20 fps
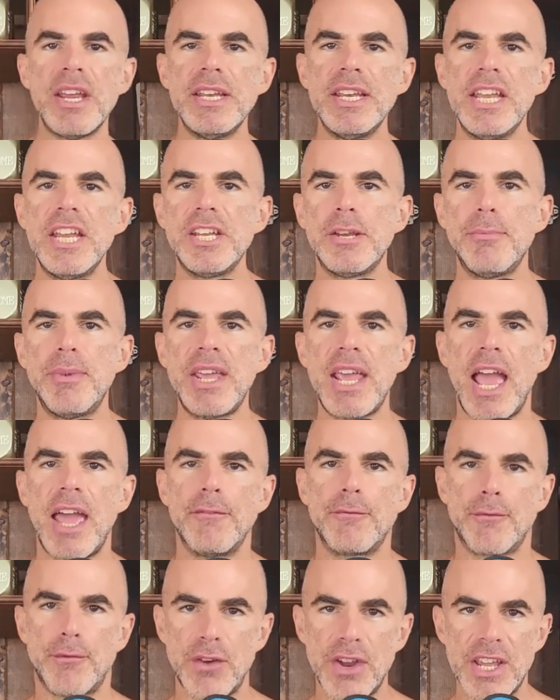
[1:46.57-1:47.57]
need to be, and
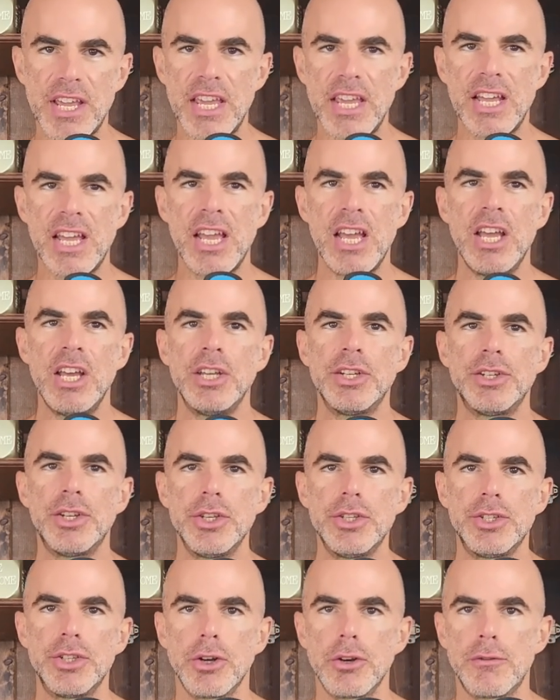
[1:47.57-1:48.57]
freaking
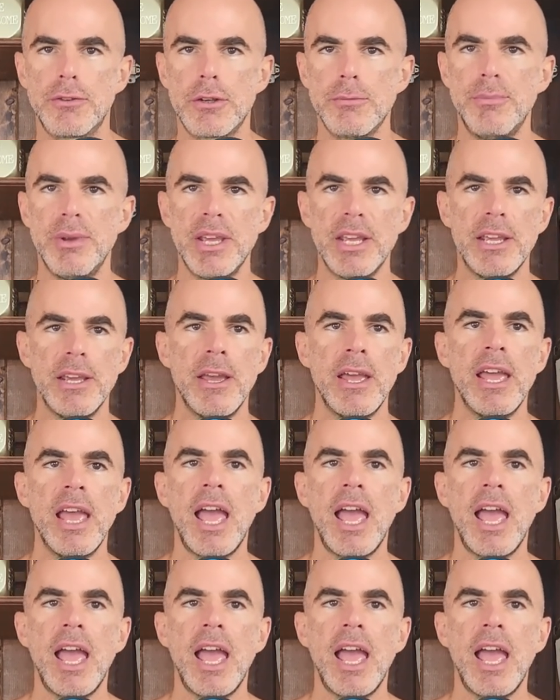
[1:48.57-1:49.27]
deserve to be.